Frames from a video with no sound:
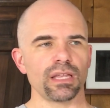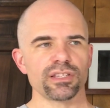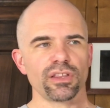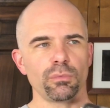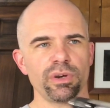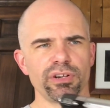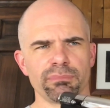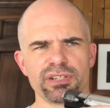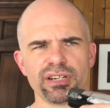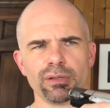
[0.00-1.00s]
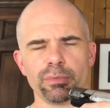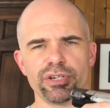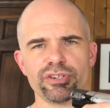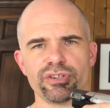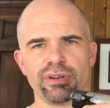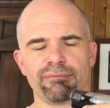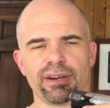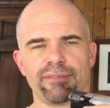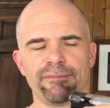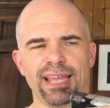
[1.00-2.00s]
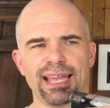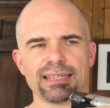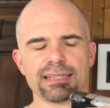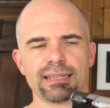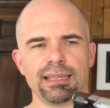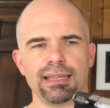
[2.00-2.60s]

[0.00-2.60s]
so that particularly when you're shooting very fast,